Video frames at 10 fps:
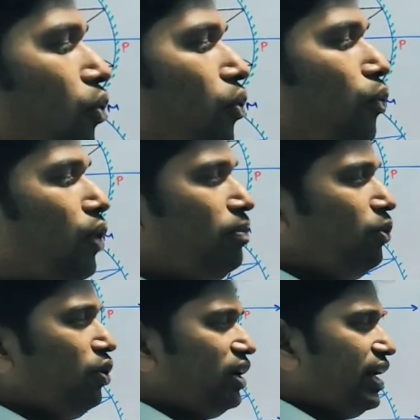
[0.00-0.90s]
One
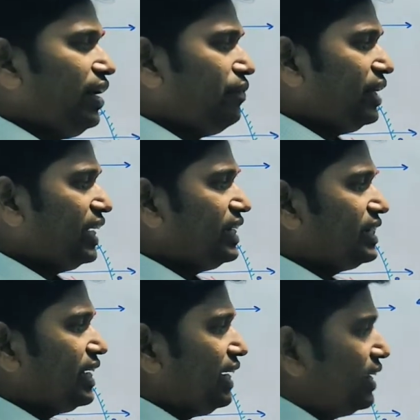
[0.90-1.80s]
more ray we can
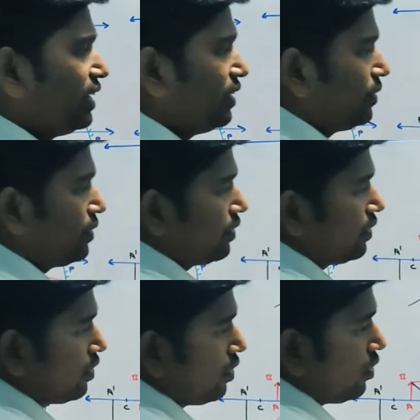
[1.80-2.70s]
take,
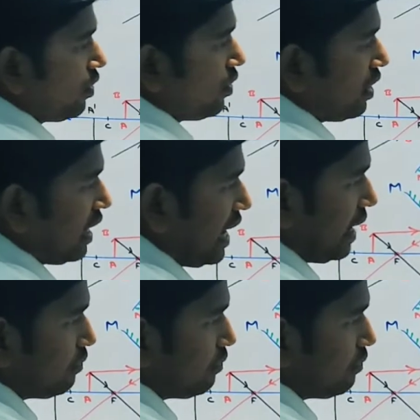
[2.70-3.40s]
I am